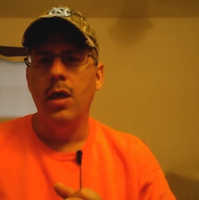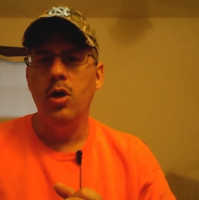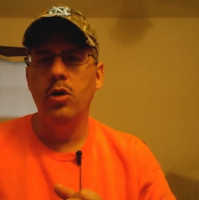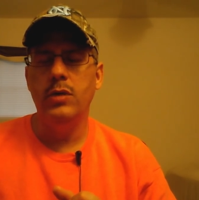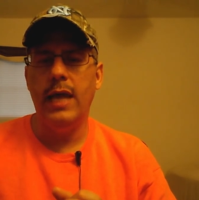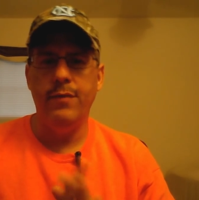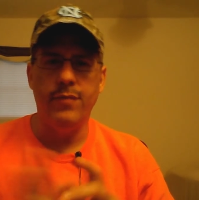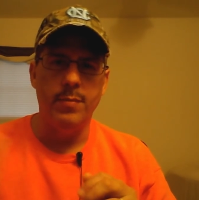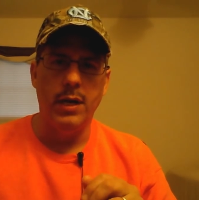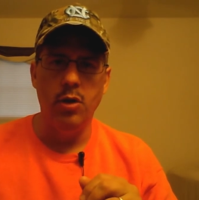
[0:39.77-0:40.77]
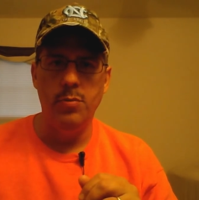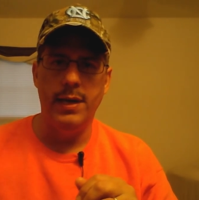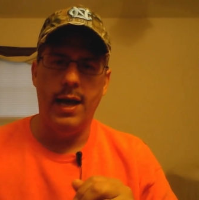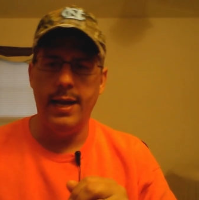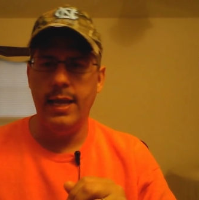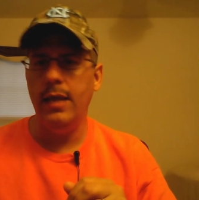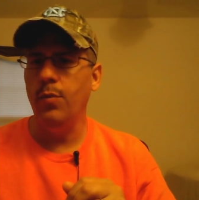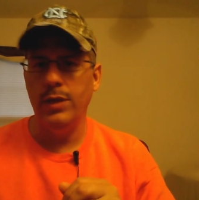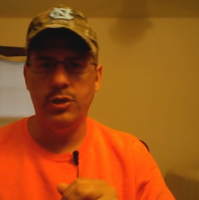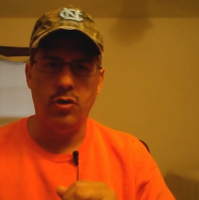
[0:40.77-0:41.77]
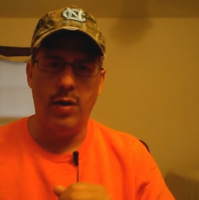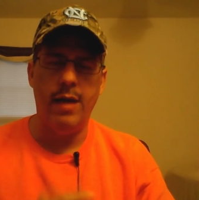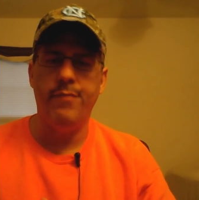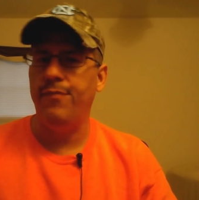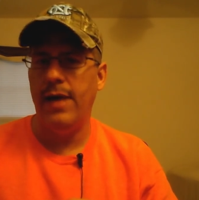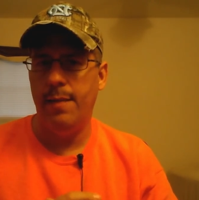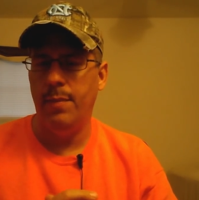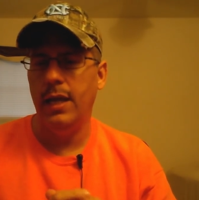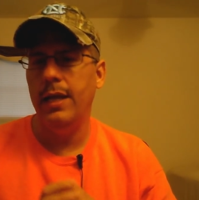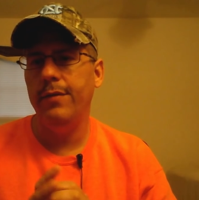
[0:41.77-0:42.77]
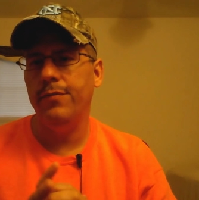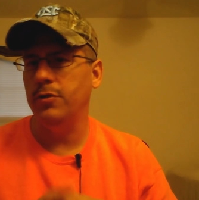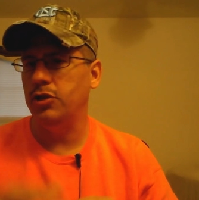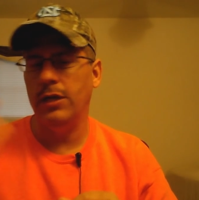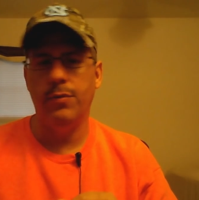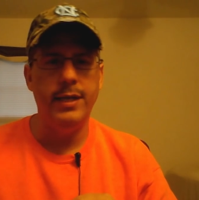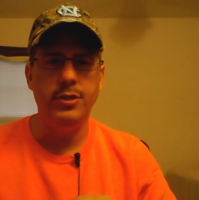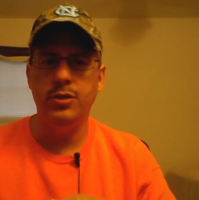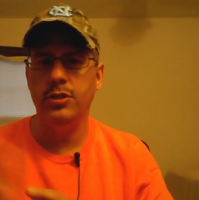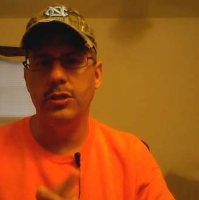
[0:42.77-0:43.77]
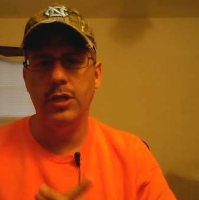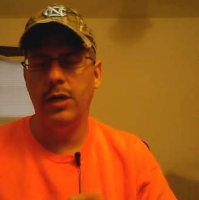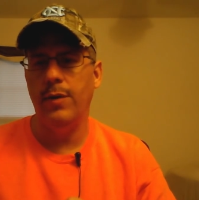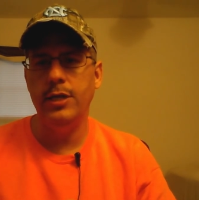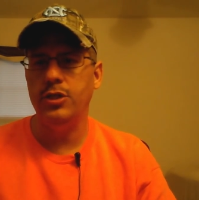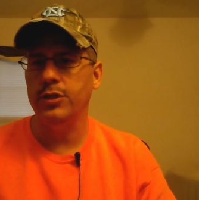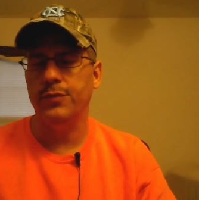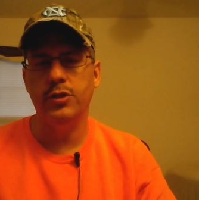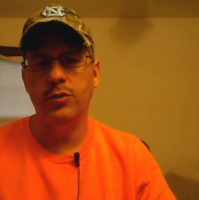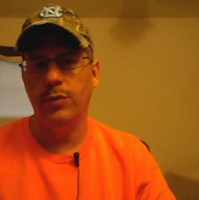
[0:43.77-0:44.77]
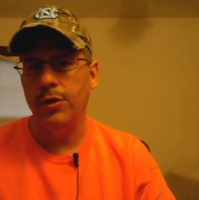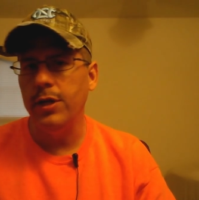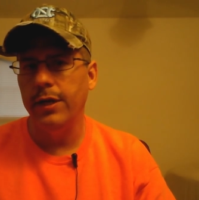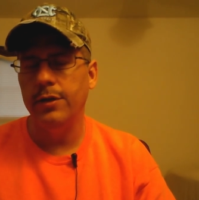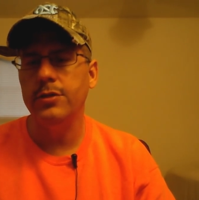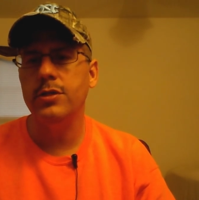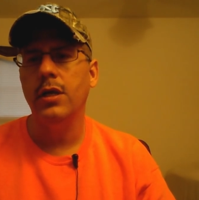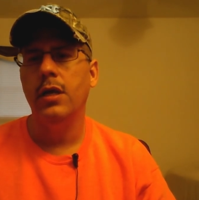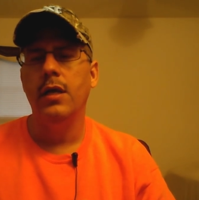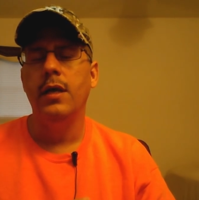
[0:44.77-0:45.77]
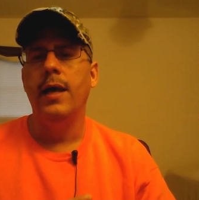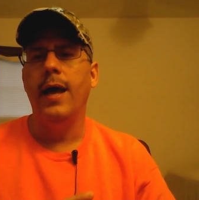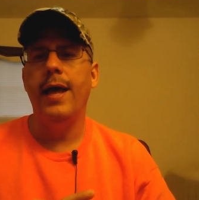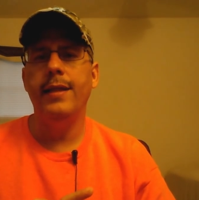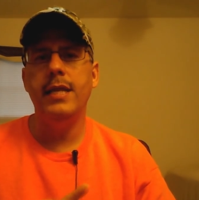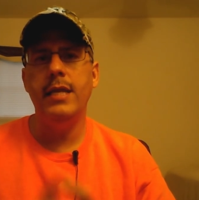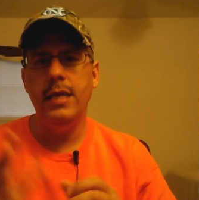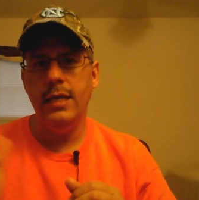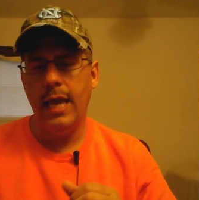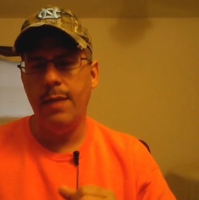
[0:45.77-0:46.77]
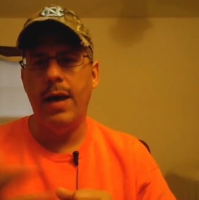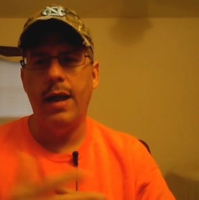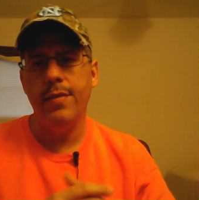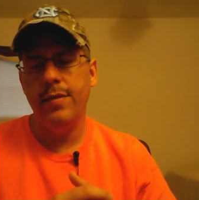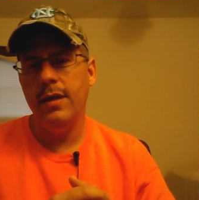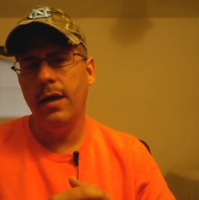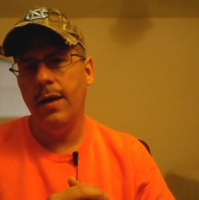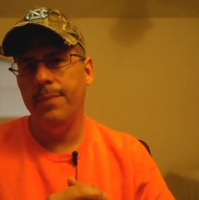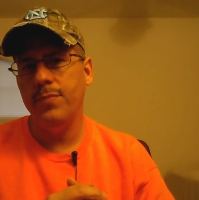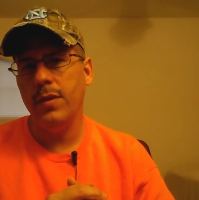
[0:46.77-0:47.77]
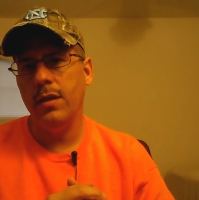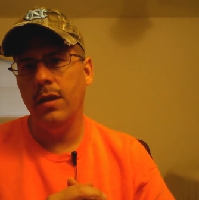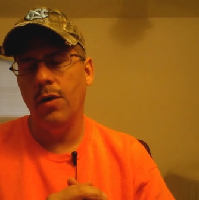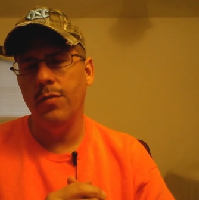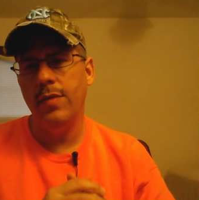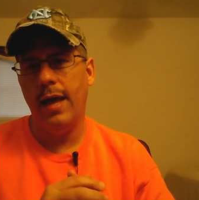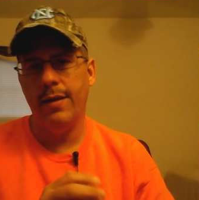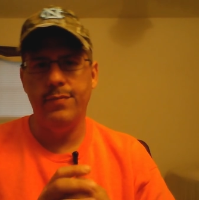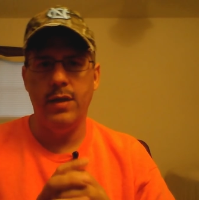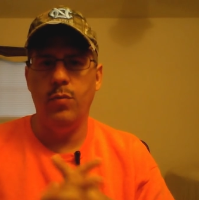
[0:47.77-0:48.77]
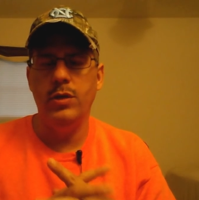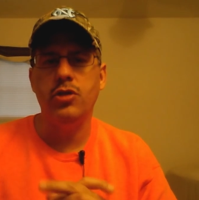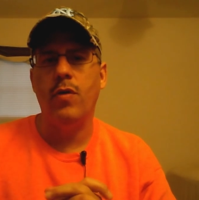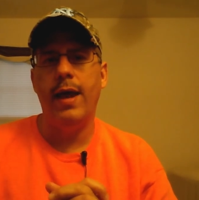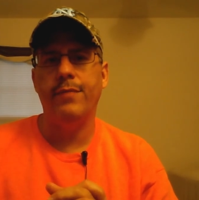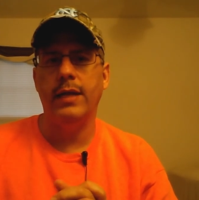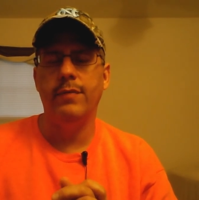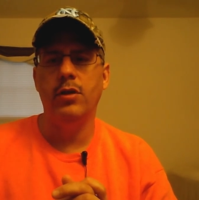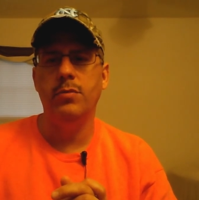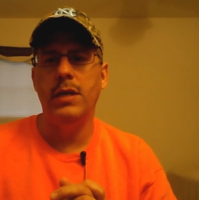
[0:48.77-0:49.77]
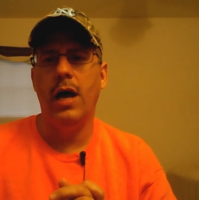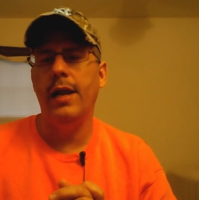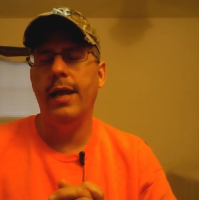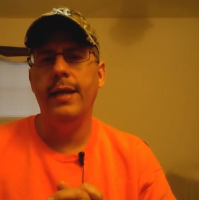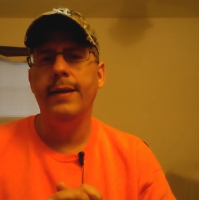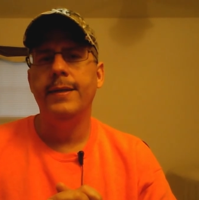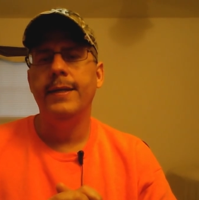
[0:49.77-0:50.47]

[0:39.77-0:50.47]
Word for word: who came from an Illuminati witchcraft family for generations and generations for 200 years, and then he came out of the uh, you know that of that witchcraft of Illuminati